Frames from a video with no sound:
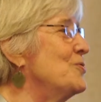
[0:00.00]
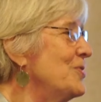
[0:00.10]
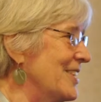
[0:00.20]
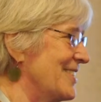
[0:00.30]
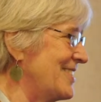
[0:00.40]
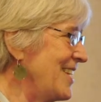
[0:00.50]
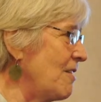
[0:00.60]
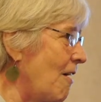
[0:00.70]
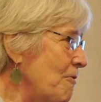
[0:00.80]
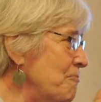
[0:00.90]
do this.
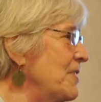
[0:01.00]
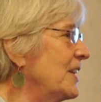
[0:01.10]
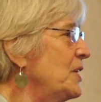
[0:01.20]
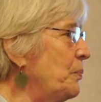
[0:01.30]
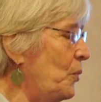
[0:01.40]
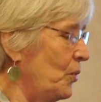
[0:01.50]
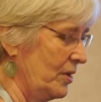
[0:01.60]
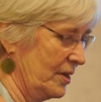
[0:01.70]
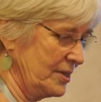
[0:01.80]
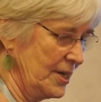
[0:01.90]
They are really
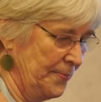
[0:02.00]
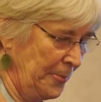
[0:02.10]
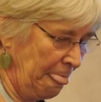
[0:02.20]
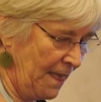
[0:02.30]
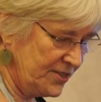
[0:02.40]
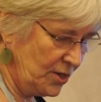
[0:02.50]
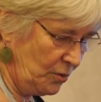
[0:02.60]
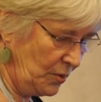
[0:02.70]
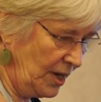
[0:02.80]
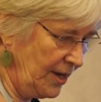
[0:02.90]
important. So